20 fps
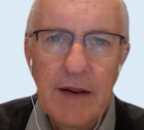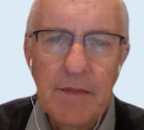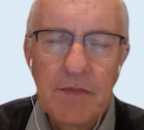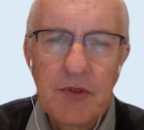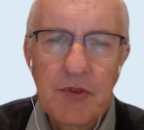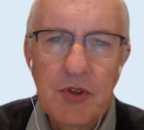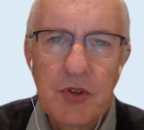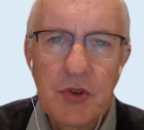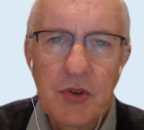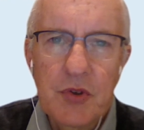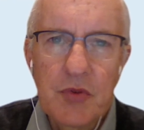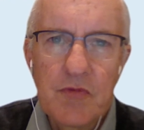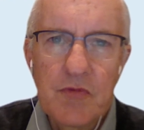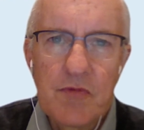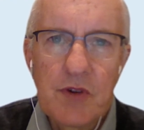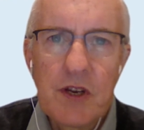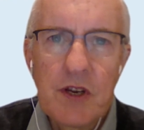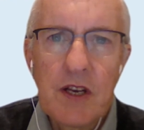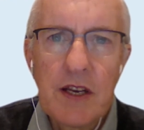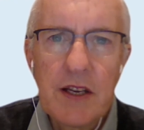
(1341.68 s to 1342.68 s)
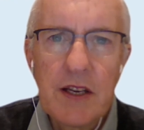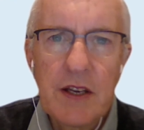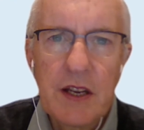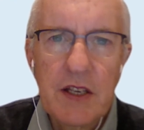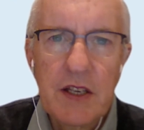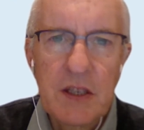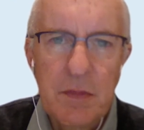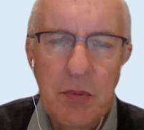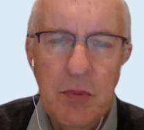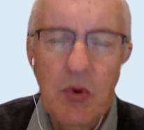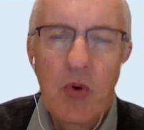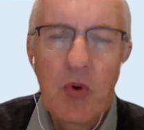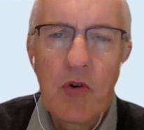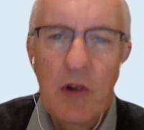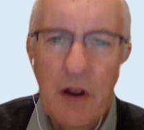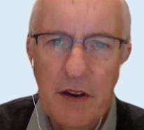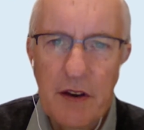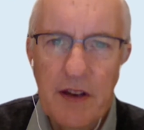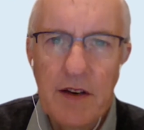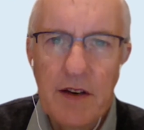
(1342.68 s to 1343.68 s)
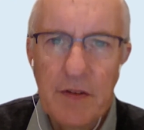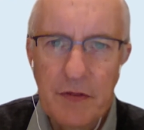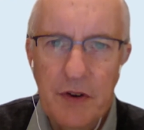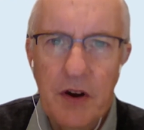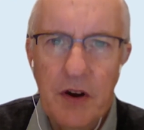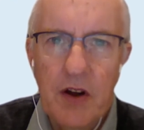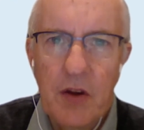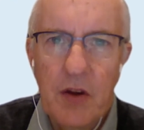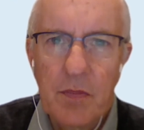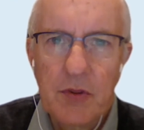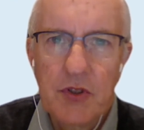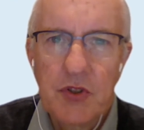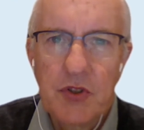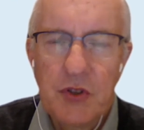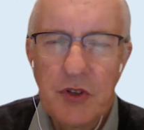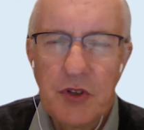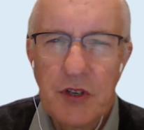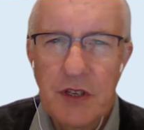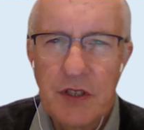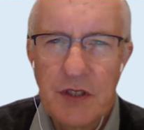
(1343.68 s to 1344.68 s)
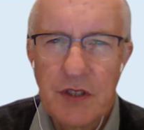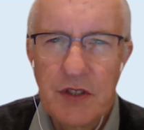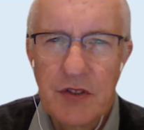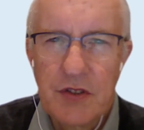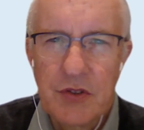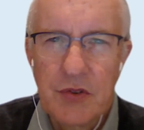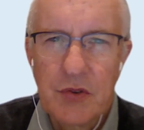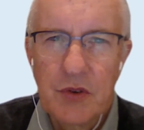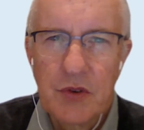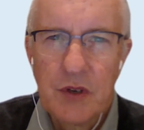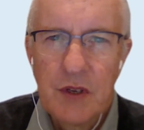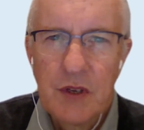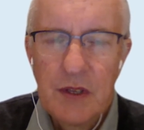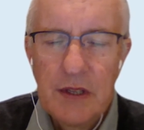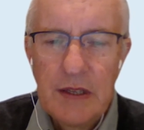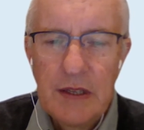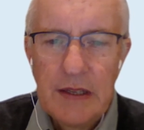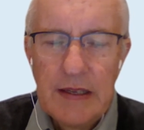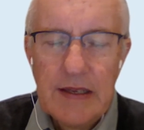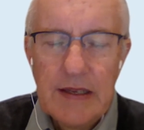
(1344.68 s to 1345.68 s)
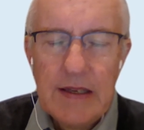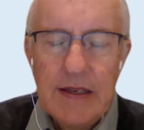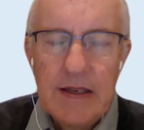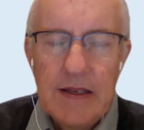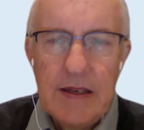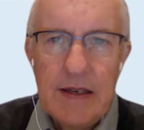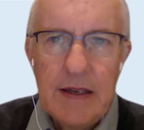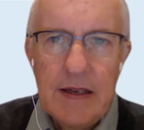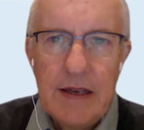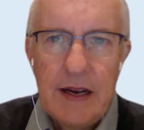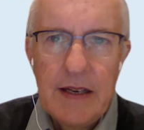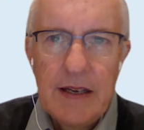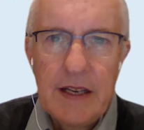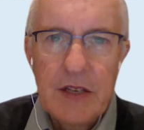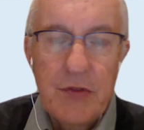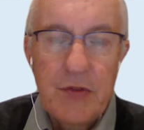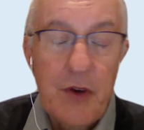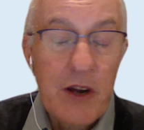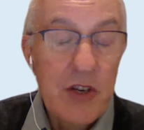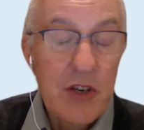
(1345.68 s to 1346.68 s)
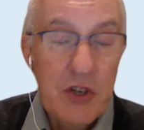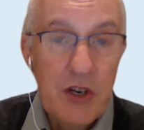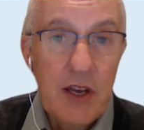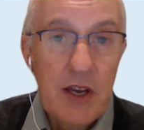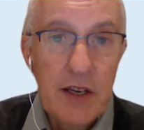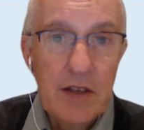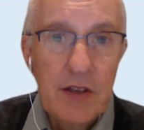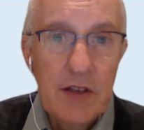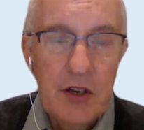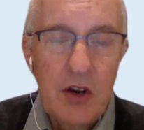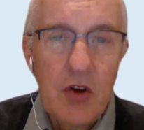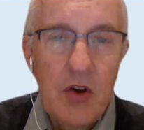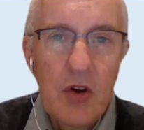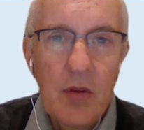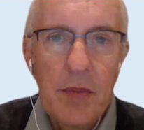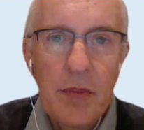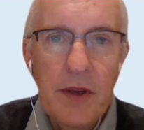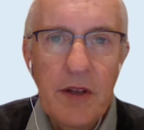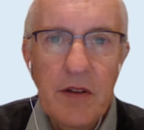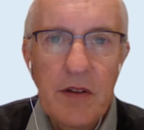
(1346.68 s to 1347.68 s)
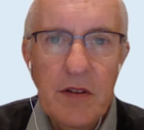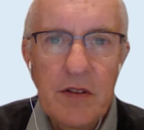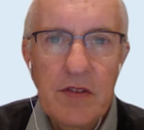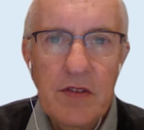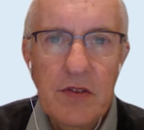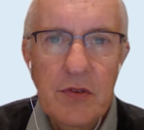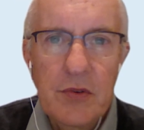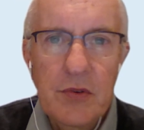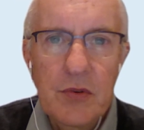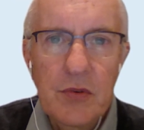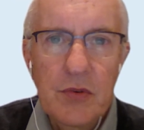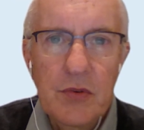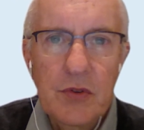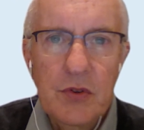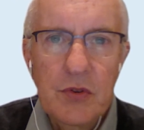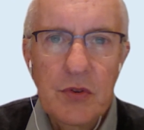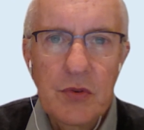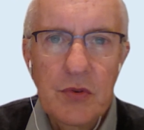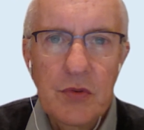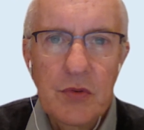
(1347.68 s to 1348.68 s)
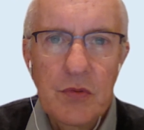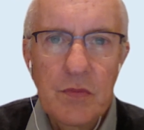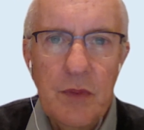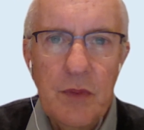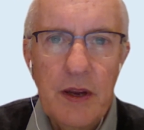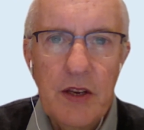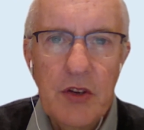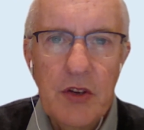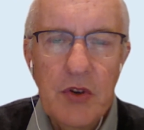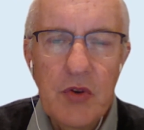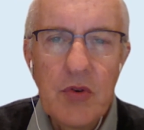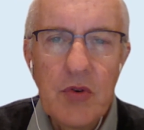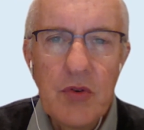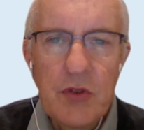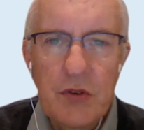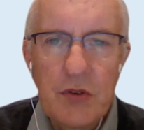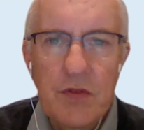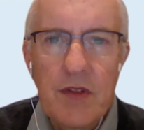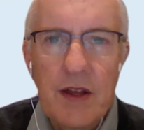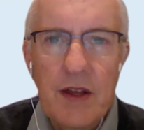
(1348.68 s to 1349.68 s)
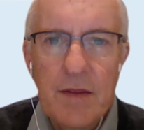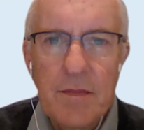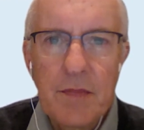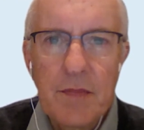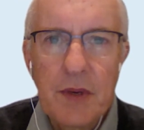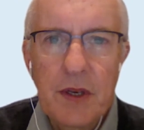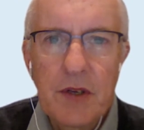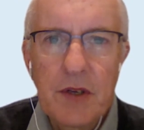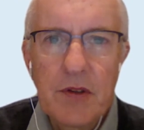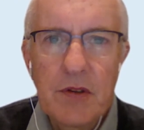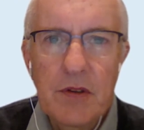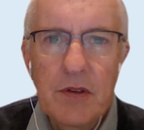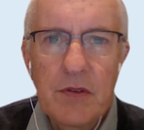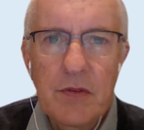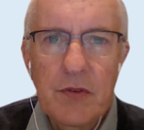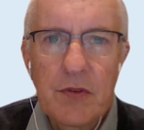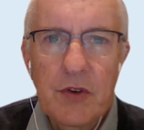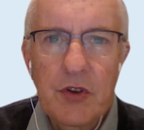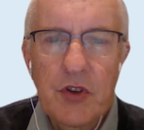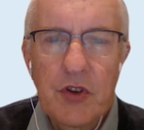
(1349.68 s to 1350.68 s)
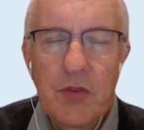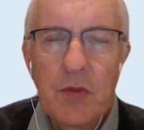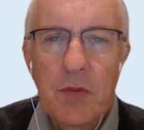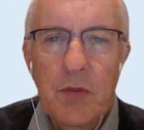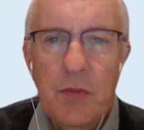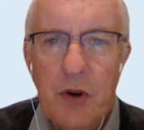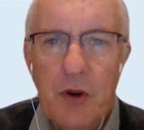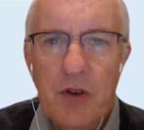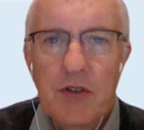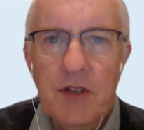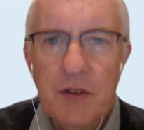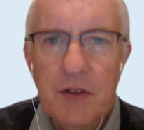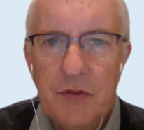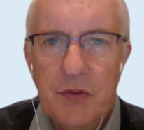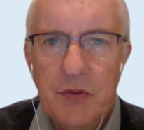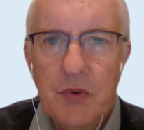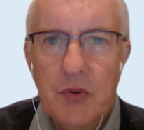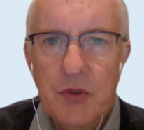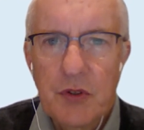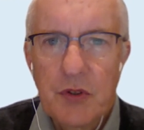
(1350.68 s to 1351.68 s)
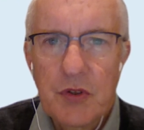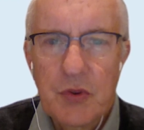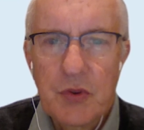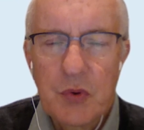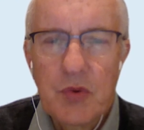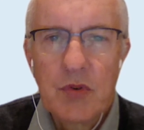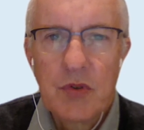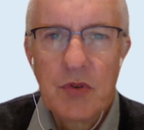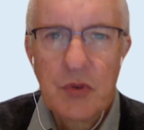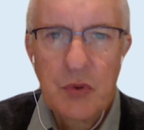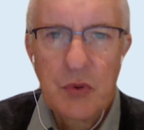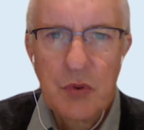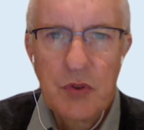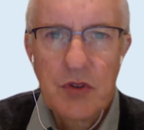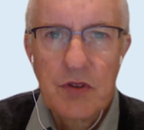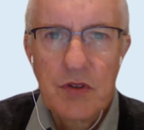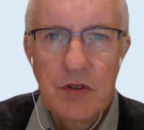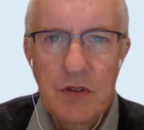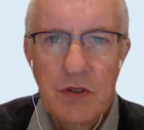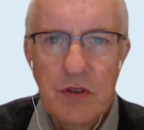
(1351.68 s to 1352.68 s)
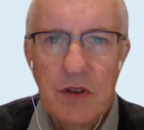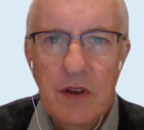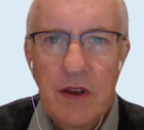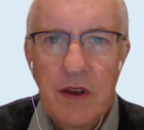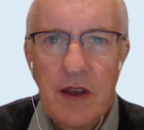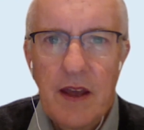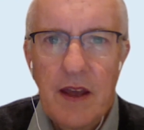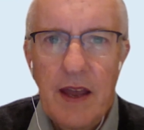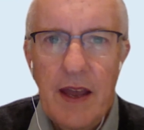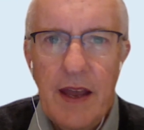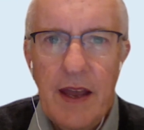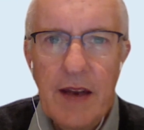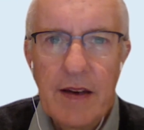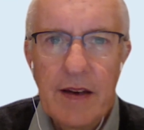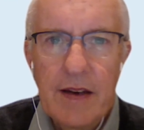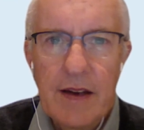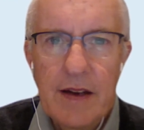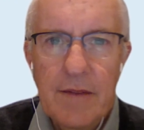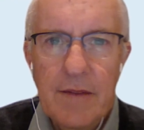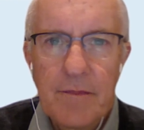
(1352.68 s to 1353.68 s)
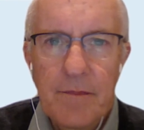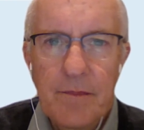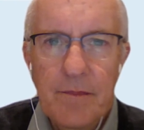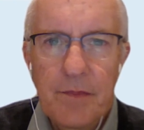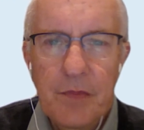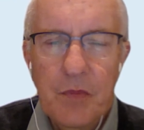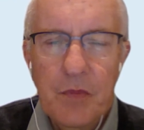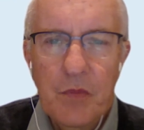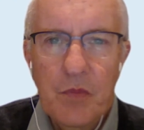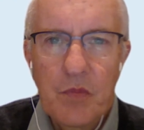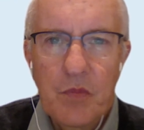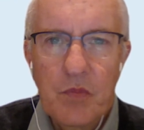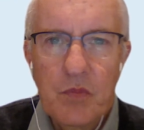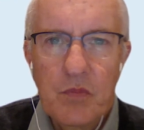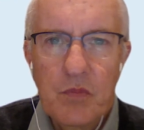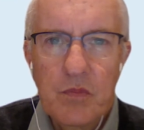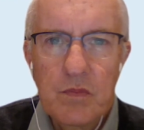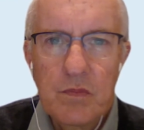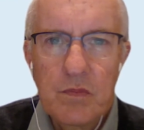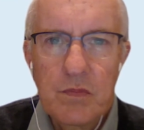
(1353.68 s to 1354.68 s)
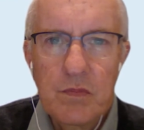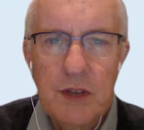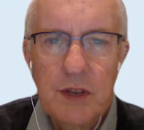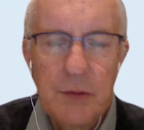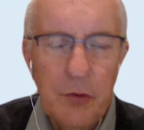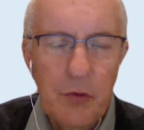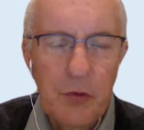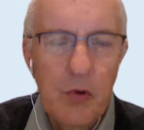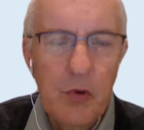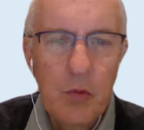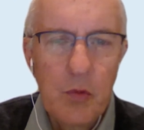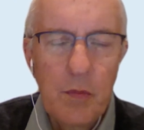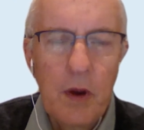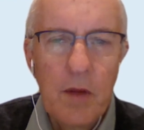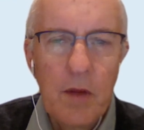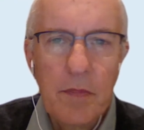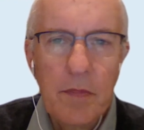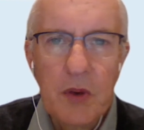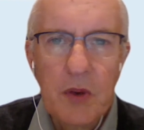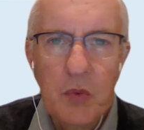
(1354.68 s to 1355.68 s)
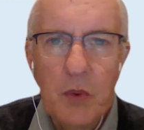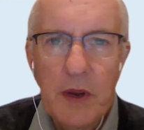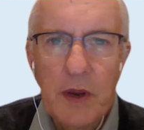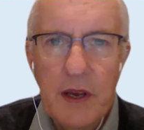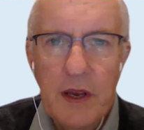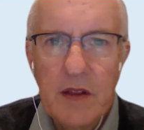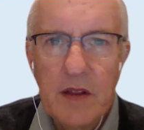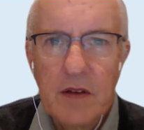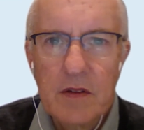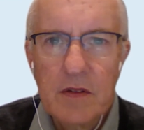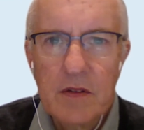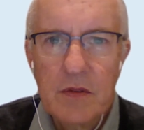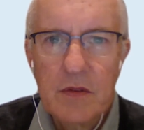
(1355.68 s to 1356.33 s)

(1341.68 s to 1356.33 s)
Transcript: to really explore and identify opportunities to, I guess, fractionate canola meal to make use of that meal for human protein sources. And some of you might be aware that